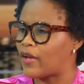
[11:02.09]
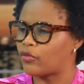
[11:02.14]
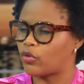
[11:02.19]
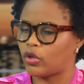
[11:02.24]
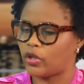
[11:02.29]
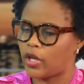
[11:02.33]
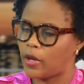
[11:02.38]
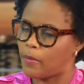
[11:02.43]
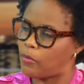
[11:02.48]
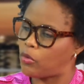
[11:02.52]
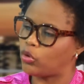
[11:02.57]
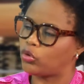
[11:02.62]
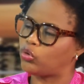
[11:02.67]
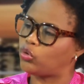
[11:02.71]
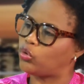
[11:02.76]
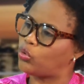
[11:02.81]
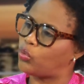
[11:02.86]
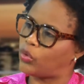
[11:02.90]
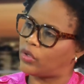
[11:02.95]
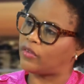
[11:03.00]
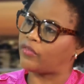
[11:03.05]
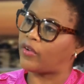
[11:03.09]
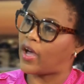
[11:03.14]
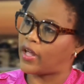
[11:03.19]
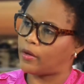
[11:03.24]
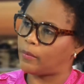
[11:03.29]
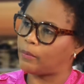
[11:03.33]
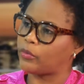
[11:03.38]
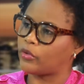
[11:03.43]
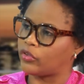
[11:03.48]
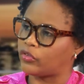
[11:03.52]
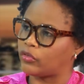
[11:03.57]
because they both too would have had a
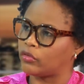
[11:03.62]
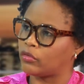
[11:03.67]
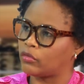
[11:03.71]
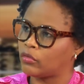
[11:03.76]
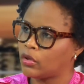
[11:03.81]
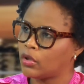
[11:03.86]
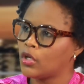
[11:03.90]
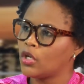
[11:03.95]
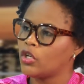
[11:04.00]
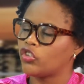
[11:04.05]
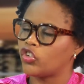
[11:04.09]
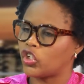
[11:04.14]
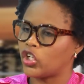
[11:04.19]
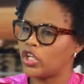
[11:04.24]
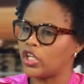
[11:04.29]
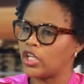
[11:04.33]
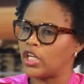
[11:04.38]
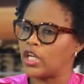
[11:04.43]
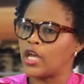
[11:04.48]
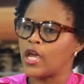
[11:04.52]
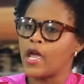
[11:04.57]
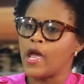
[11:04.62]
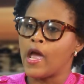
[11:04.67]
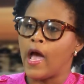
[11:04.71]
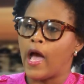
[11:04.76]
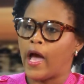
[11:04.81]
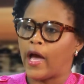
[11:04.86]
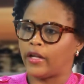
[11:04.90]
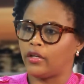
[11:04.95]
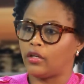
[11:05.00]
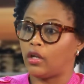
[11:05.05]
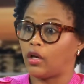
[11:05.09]
prison mm. journey.
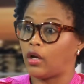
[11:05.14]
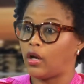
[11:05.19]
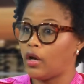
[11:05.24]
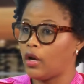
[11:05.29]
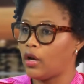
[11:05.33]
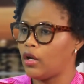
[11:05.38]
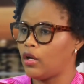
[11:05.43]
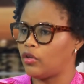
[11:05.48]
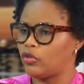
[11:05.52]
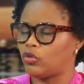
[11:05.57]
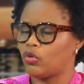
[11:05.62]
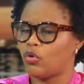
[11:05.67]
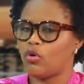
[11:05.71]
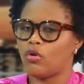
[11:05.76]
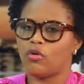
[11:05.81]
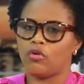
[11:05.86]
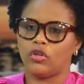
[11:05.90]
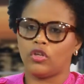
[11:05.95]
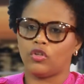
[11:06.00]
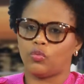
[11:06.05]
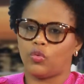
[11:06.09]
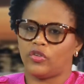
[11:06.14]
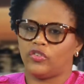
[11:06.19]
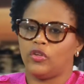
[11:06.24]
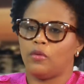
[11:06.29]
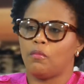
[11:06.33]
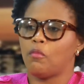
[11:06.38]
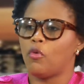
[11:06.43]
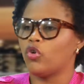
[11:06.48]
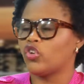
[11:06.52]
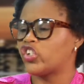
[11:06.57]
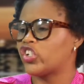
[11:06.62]
And the girls, oh, it was
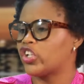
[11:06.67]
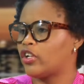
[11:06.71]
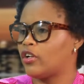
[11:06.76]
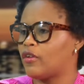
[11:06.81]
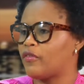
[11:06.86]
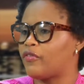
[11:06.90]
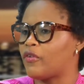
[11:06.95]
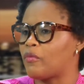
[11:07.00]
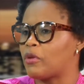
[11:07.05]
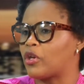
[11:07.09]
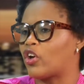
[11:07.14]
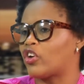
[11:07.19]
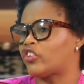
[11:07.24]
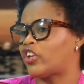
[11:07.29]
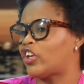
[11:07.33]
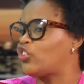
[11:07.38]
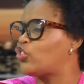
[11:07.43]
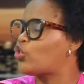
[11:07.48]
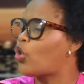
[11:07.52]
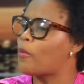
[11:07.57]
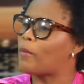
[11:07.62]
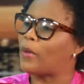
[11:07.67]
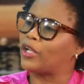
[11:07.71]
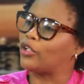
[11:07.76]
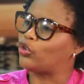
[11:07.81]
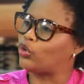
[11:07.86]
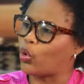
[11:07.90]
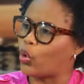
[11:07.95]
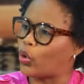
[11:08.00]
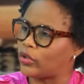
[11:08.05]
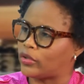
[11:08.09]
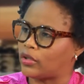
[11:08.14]
emotional for me because I saw my
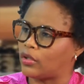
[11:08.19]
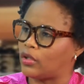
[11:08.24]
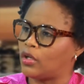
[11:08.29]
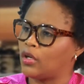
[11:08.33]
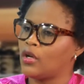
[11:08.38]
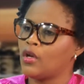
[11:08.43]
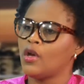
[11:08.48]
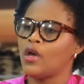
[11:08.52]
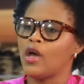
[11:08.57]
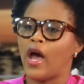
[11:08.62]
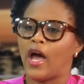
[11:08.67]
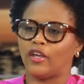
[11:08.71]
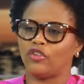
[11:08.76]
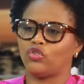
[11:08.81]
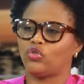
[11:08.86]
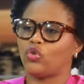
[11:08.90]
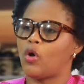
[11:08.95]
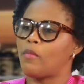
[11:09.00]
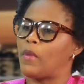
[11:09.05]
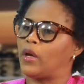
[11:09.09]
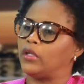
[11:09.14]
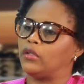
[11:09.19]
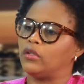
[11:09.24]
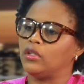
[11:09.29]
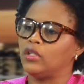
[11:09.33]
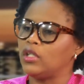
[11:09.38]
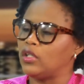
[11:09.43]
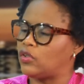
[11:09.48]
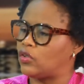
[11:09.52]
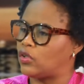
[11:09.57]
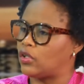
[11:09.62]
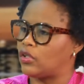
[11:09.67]
daughter, I saw my
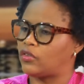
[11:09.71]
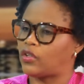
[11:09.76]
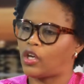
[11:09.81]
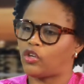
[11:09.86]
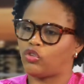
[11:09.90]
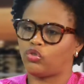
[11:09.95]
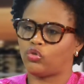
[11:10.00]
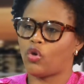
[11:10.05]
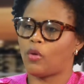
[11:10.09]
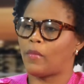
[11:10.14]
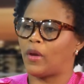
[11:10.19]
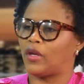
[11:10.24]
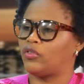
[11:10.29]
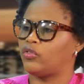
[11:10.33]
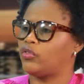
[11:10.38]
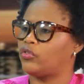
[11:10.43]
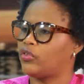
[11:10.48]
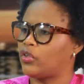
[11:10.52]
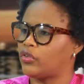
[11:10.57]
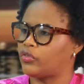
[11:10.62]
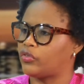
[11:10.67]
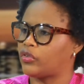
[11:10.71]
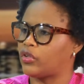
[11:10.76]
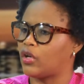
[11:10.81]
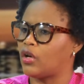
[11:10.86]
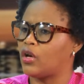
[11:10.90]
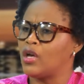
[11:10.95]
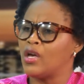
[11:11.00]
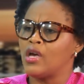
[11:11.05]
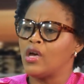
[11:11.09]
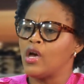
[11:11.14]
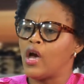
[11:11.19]
nieces, I saw my sister,
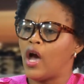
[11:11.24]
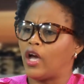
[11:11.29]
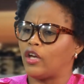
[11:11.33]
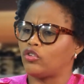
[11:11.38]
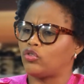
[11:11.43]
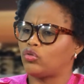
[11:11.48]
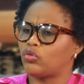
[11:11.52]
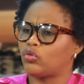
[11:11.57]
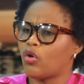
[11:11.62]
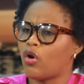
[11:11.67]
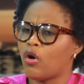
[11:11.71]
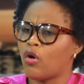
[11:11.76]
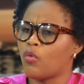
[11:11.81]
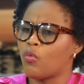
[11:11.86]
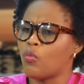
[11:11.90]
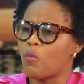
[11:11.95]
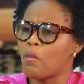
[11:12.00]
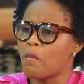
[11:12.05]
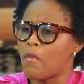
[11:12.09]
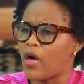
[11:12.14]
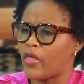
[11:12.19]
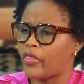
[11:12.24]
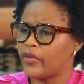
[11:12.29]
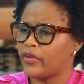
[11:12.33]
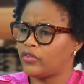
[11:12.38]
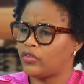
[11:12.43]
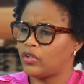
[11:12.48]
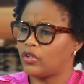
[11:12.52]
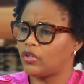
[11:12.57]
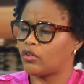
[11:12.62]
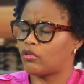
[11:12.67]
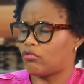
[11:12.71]
mm. I saw mothers
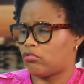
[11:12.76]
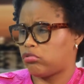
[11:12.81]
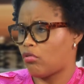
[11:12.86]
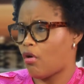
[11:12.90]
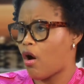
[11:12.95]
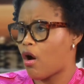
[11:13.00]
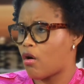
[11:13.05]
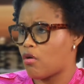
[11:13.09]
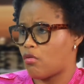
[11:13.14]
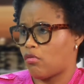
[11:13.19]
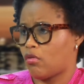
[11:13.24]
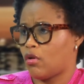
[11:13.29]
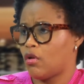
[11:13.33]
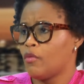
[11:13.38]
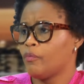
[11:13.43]
in the crowd